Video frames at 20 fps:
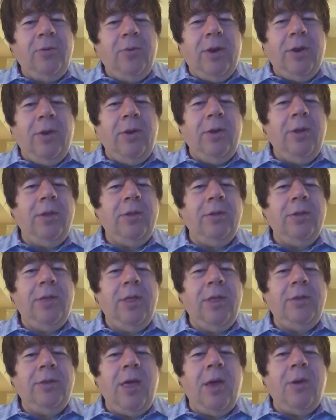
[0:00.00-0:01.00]
Twitter,
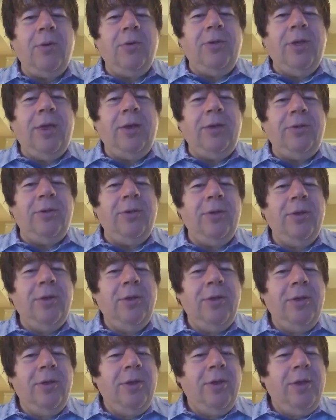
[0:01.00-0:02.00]
and that was it.
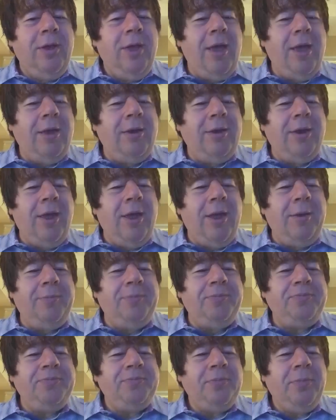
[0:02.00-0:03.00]
And
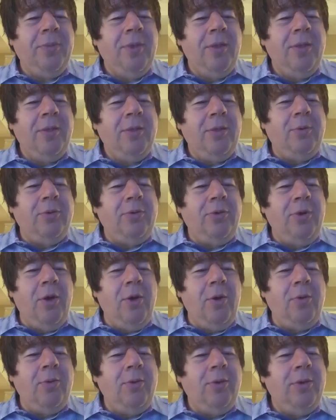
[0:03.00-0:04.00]
there was
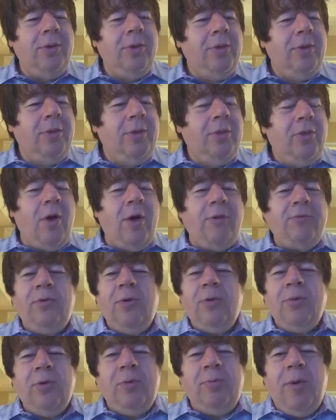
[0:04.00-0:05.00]
no
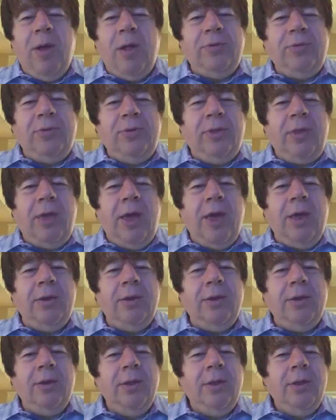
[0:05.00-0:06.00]
thoughtful response to that.